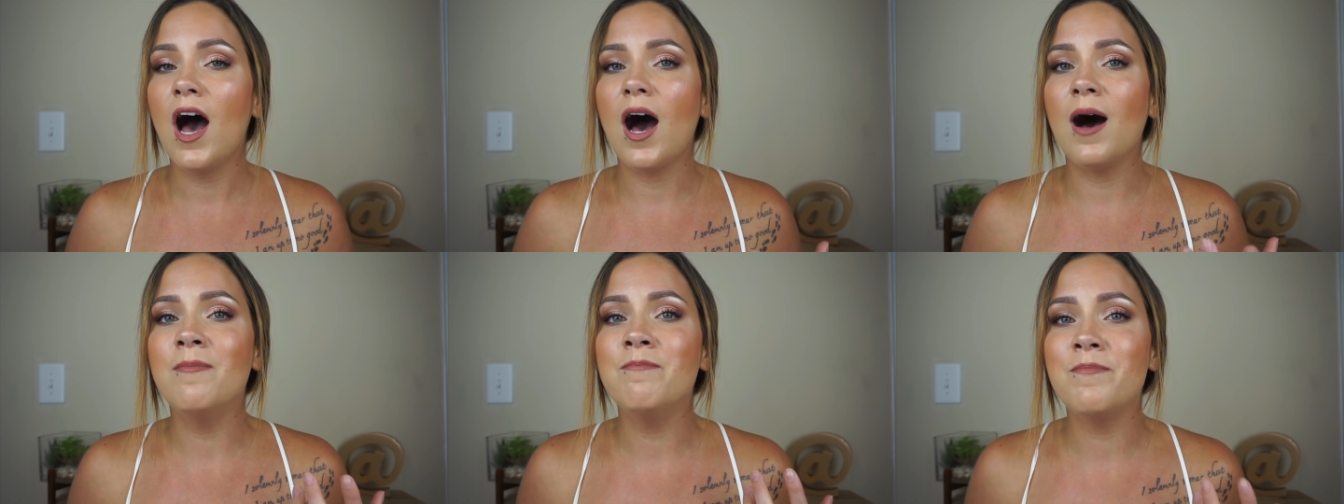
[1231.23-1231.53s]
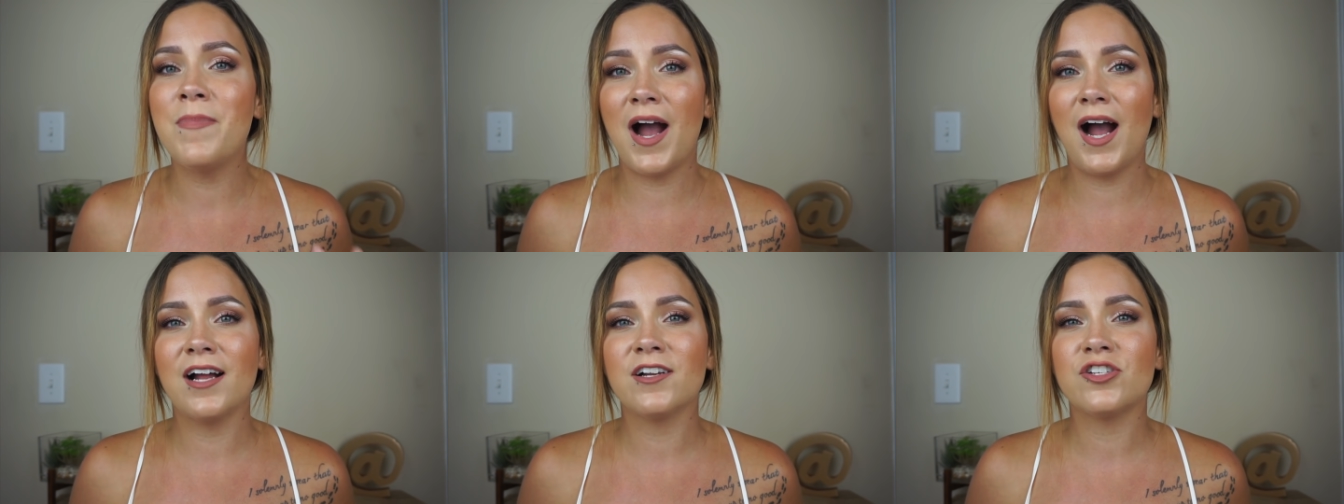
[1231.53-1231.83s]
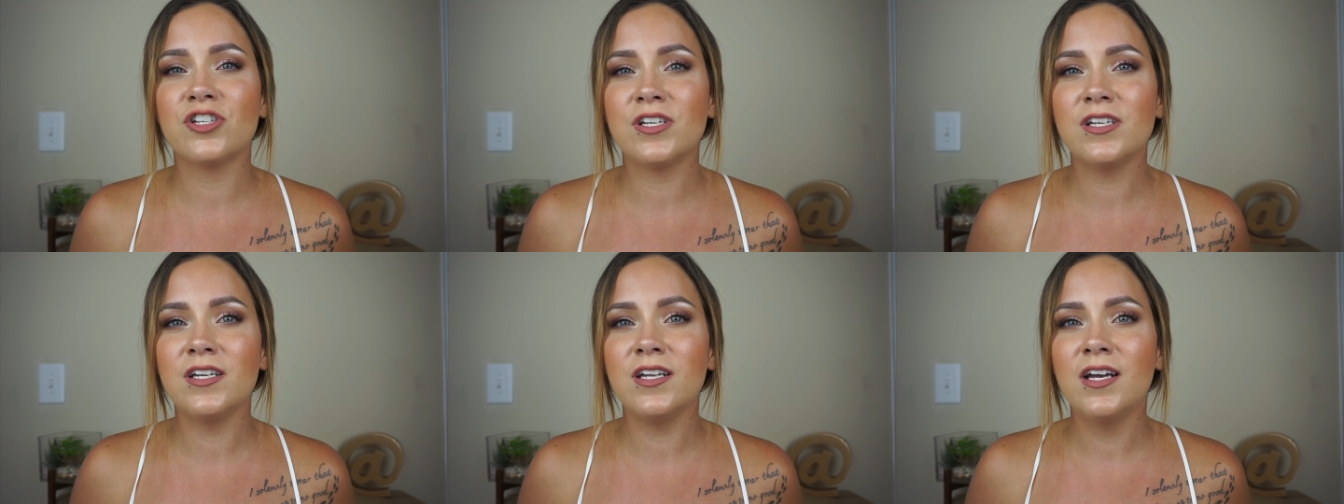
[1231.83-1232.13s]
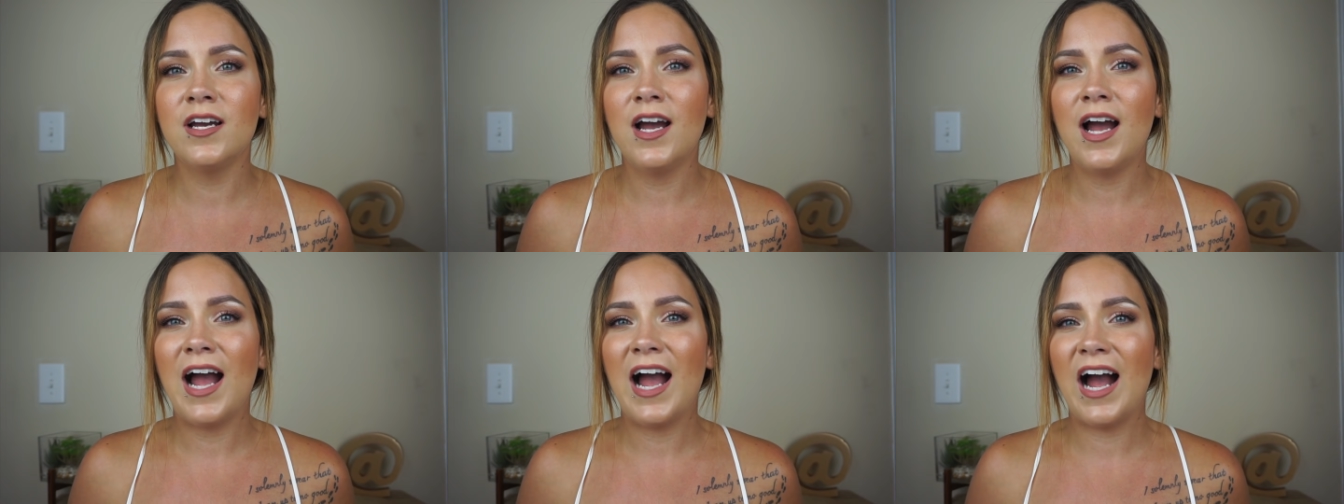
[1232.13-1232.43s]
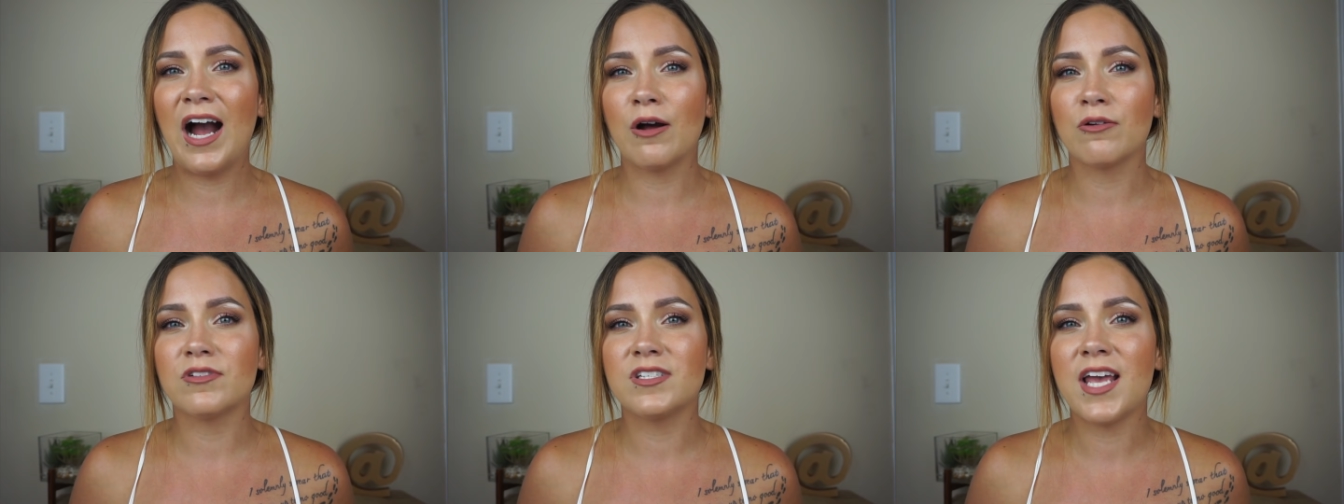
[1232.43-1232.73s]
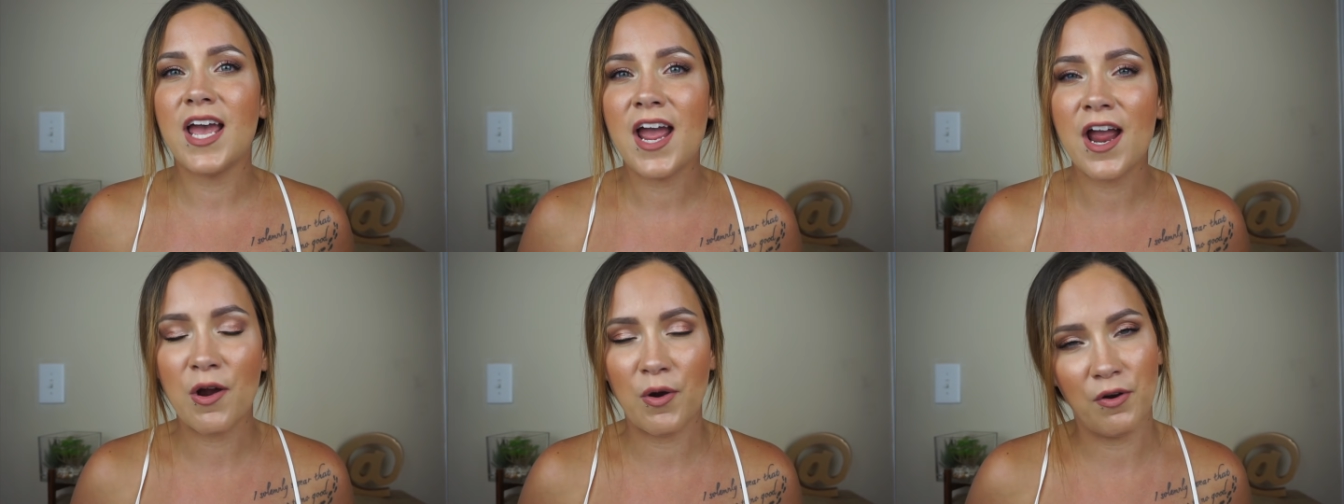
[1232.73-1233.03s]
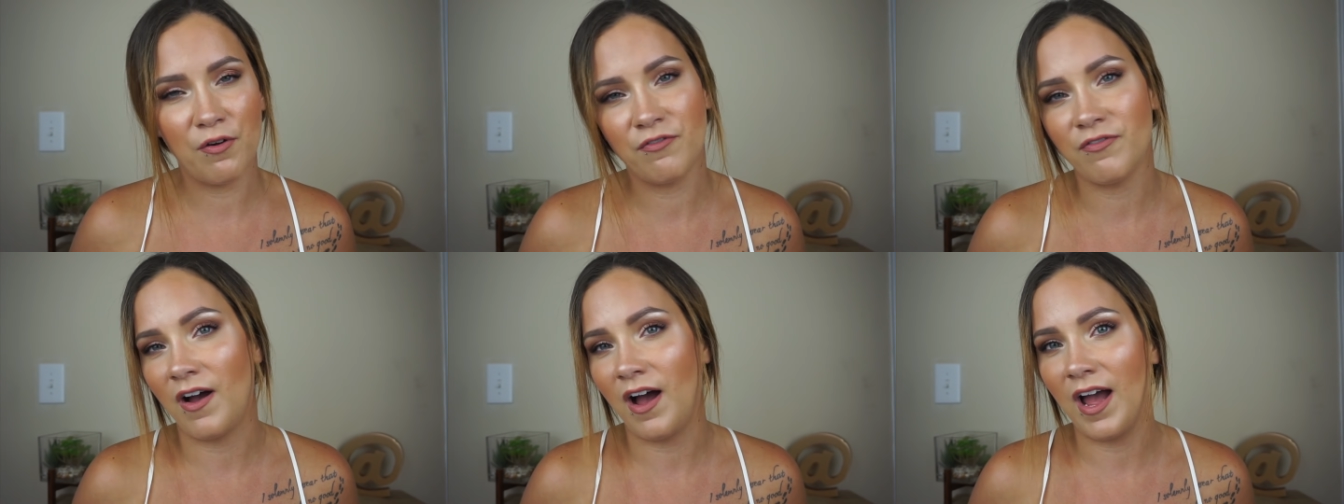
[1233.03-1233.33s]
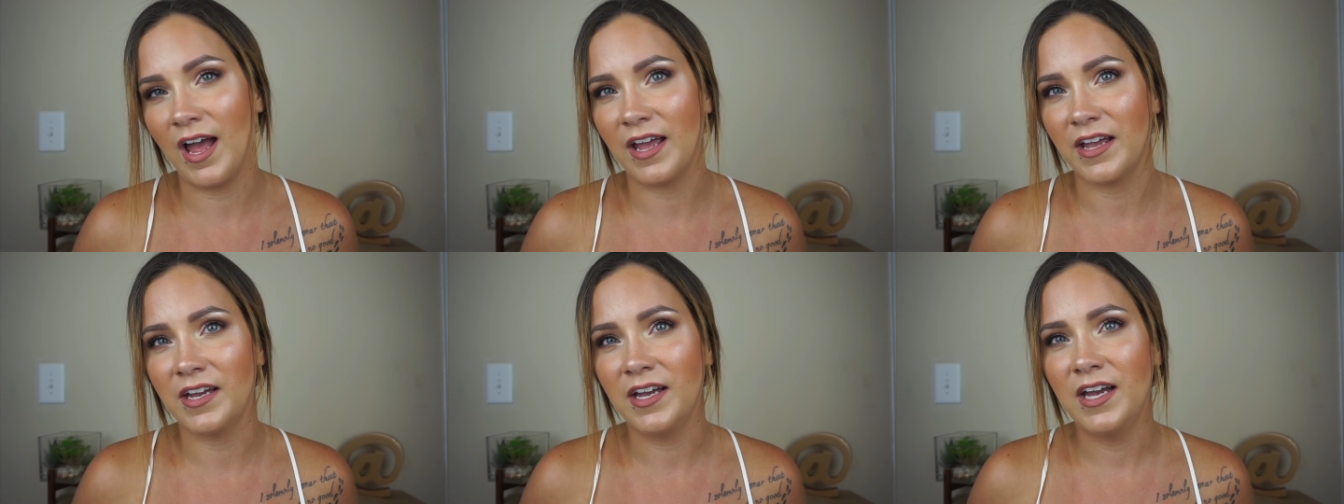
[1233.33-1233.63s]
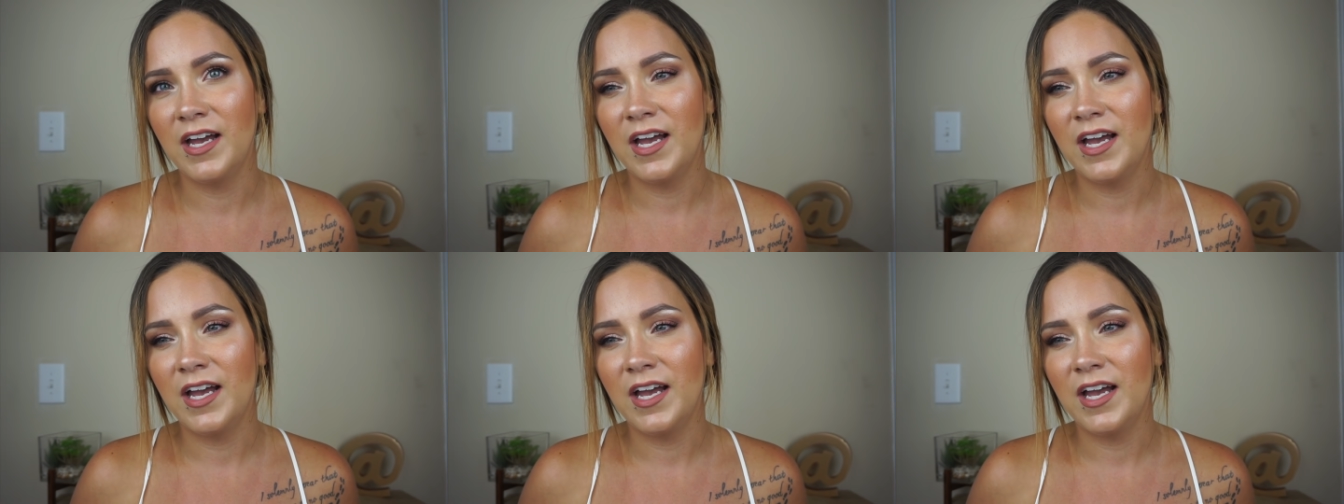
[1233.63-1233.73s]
imagine how terrifying